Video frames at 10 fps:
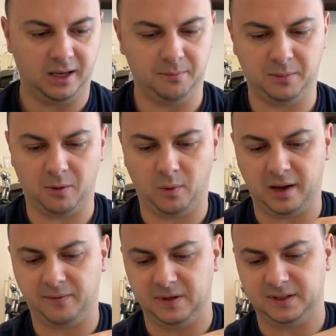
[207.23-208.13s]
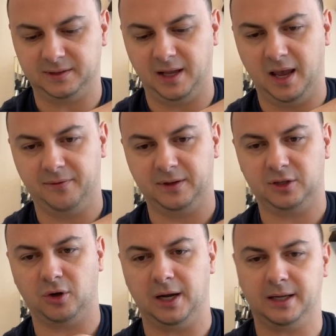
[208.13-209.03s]
Yep, my wife is definitely
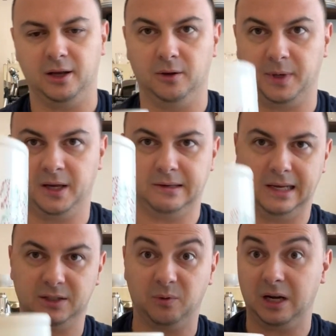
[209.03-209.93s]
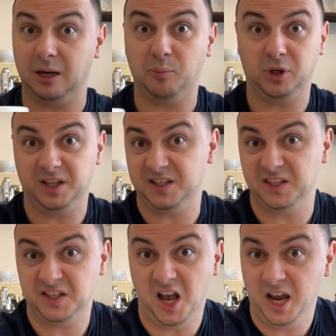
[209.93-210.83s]
trying to kill me. Okay, so we're gonna put this
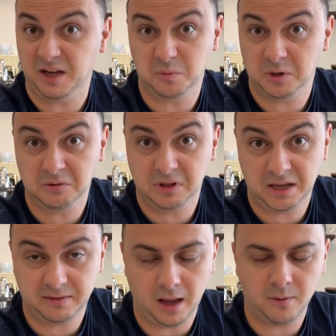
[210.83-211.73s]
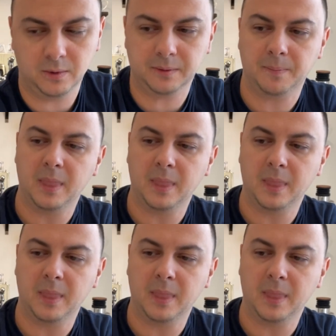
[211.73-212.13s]
aside. We don't like that one.